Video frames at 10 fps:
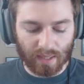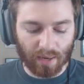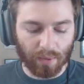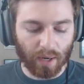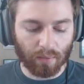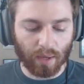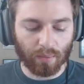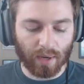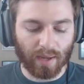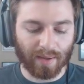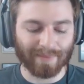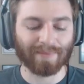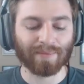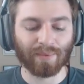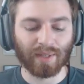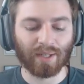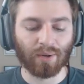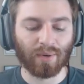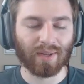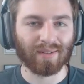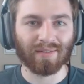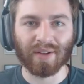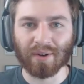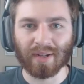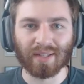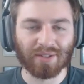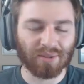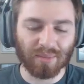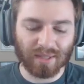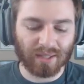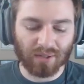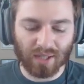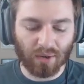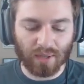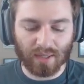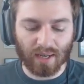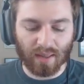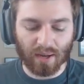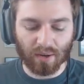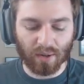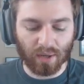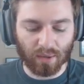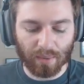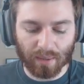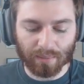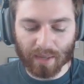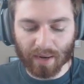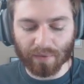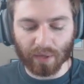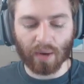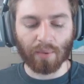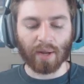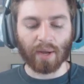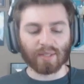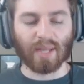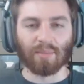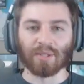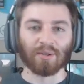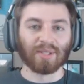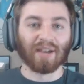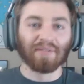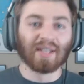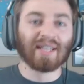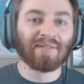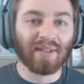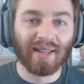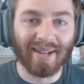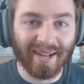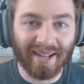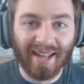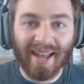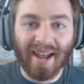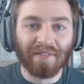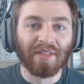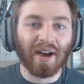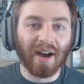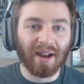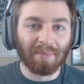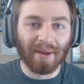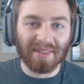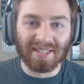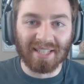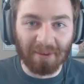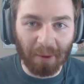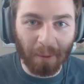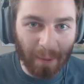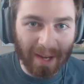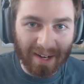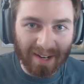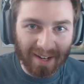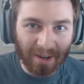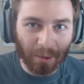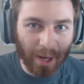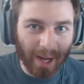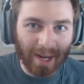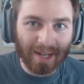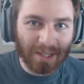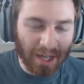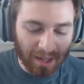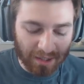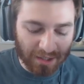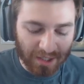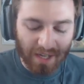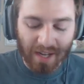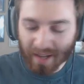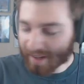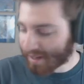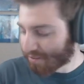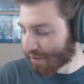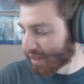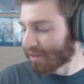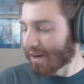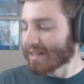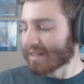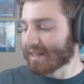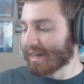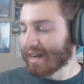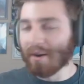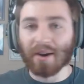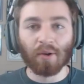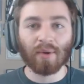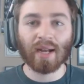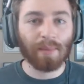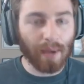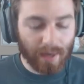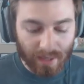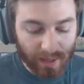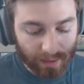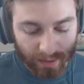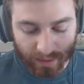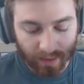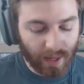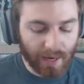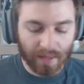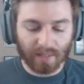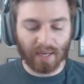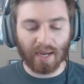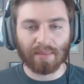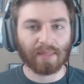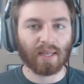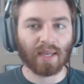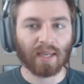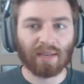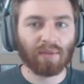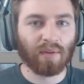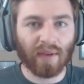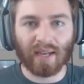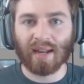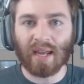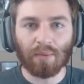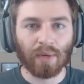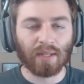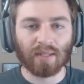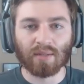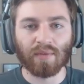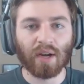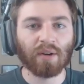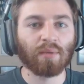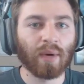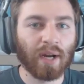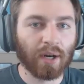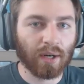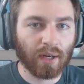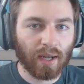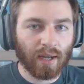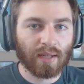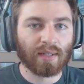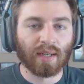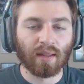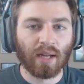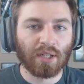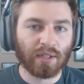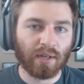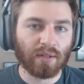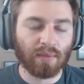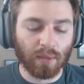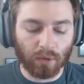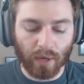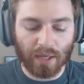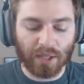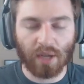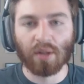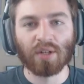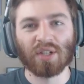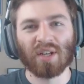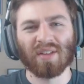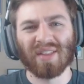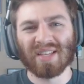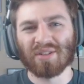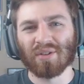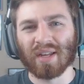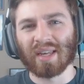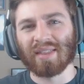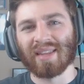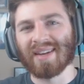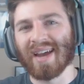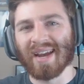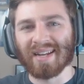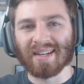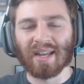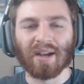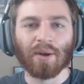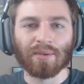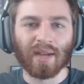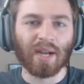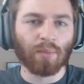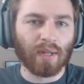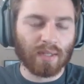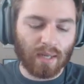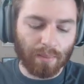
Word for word: is kind of what I run when I really don't want to fare against Three Musketeers. I know I stated that earlier, but I kind of forgot what I said. But dude, definitely leave a like for the hype on the zero win Grand Challenge. It's freaking crazy. Now, I don't recommend it because a lot of the times, like, even if I get eight wins, it's very rare to get legendaries from the Grand Challenge unless you're like in the nine nine wins